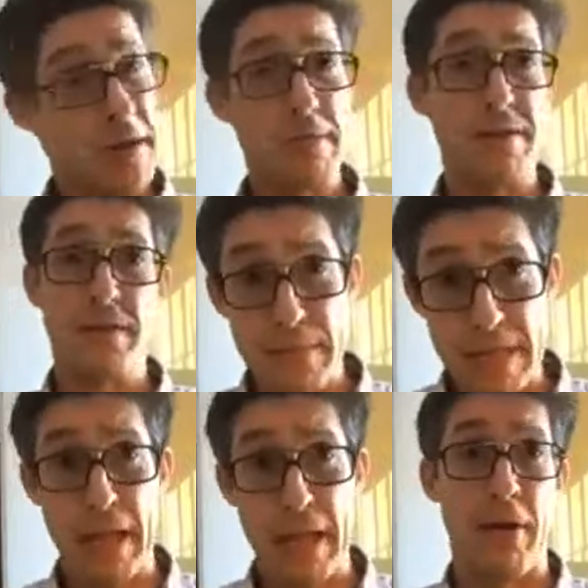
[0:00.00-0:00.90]
to be
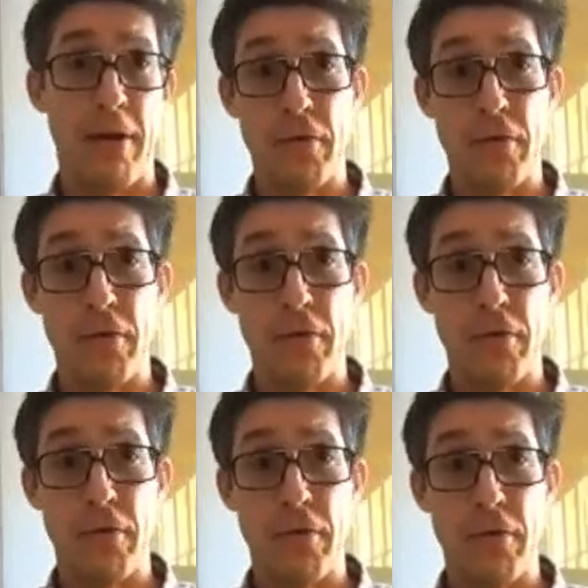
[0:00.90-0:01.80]
able to
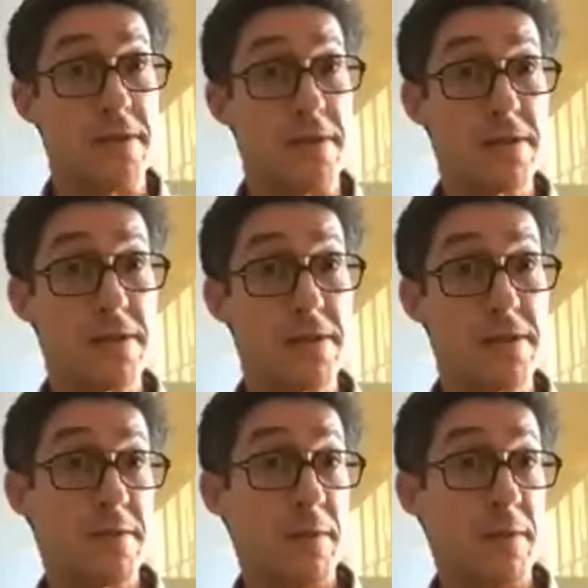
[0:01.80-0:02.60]
take care of that yacht